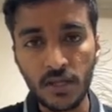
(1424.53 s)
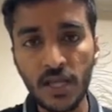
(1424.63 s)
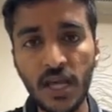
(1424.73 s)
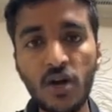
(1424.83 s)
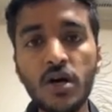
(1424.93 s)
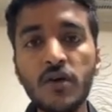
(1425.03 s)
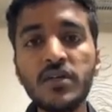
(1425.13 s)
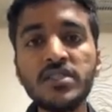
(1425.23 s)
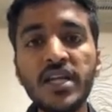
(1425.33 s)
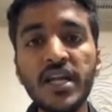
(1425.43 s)
they all
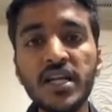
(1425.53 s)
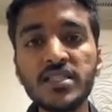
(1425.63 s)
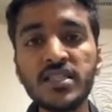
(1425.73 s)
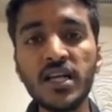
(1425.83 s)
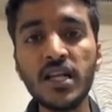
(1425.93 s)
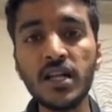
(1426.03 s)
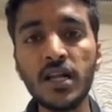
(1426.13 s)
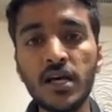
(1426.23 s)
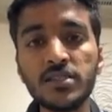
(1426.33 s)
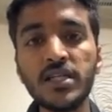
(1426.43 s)
cover the
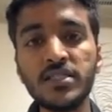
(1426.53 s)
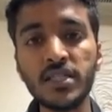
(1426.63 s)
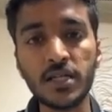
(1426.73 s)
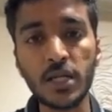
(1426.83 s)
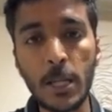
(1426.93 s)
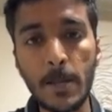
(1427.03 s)
industrial section.